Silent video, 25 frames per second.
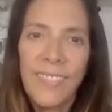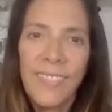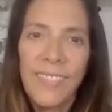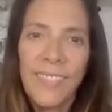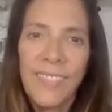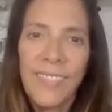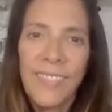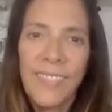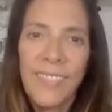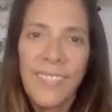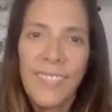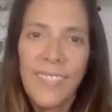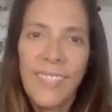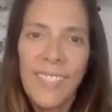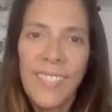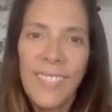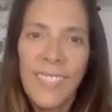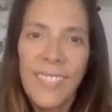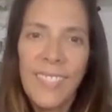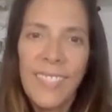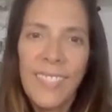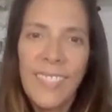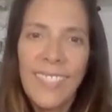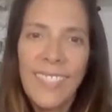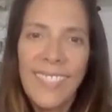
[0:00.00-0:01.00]

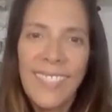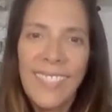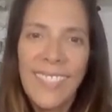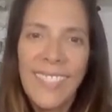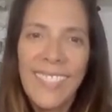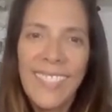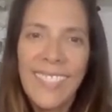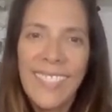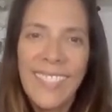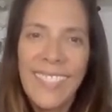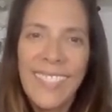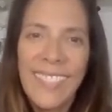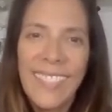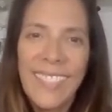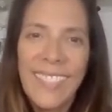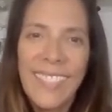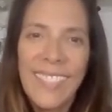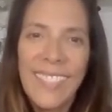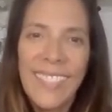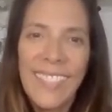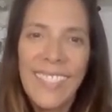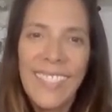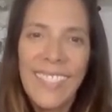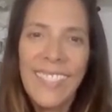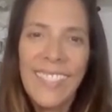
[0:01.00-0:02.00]

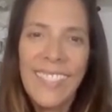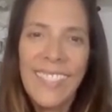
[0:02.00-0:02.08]
[no speech]